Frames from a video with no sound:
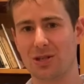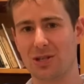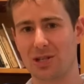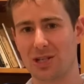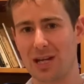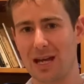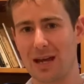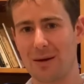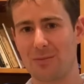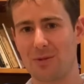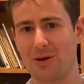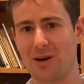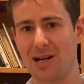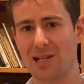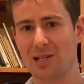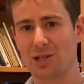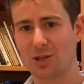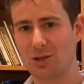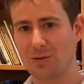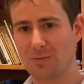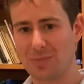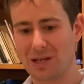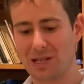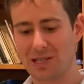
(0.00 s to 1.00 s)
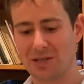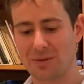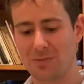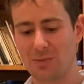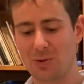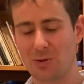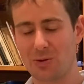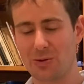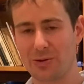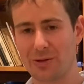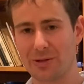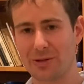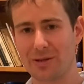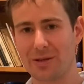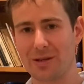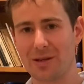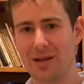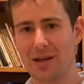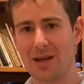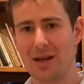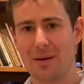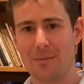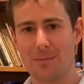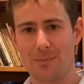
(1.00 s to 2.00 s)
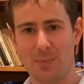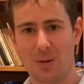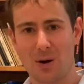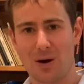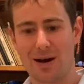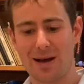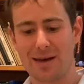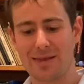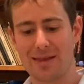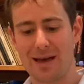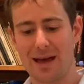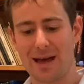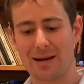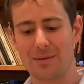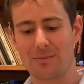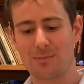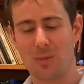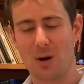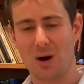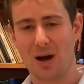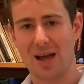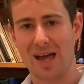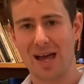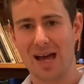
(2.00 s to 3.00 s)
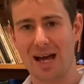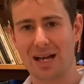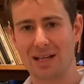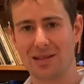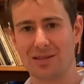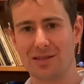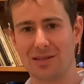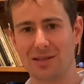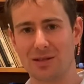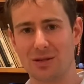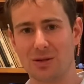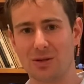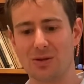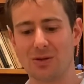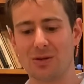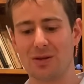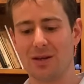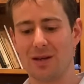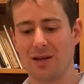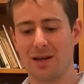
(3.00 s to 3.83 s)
share price should be supported by that buyout deal,